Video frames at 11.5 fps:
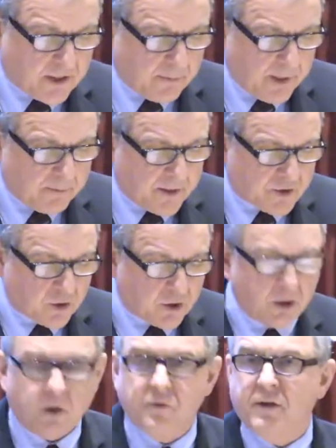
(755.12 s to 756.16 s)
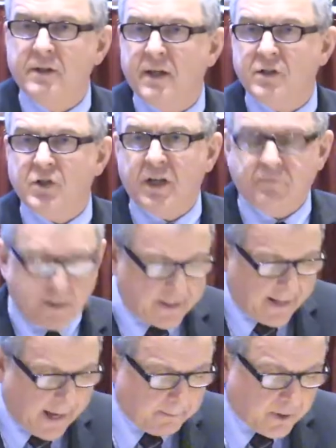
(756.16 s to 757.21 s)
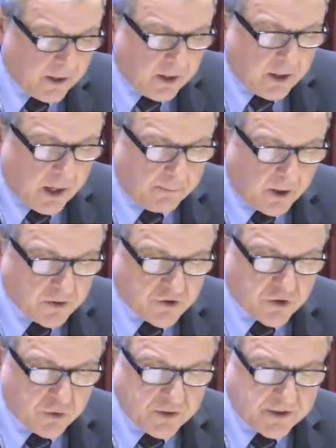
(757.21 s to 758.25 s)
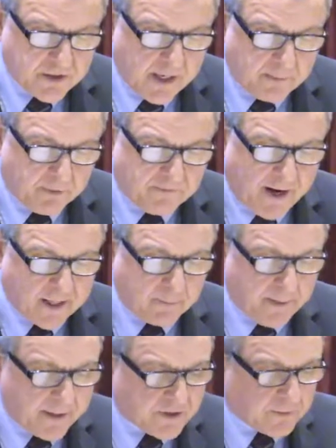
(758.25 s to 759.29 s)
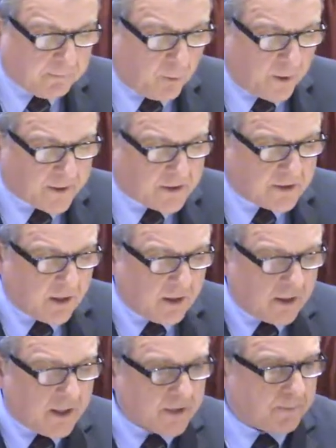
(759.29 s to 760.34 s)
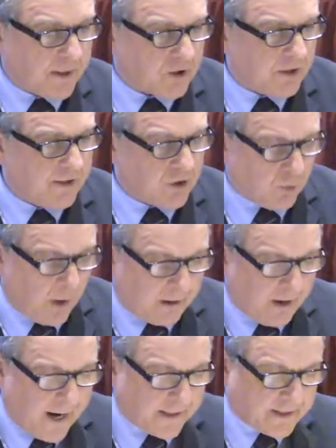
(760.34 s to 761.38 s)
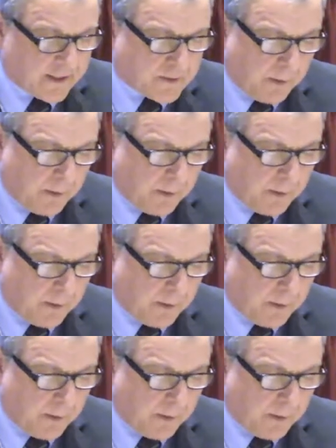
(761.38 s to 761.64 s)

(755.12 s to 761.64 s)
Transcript: commitment to closing the achievement gap among students and providing better supports, especially to our high needs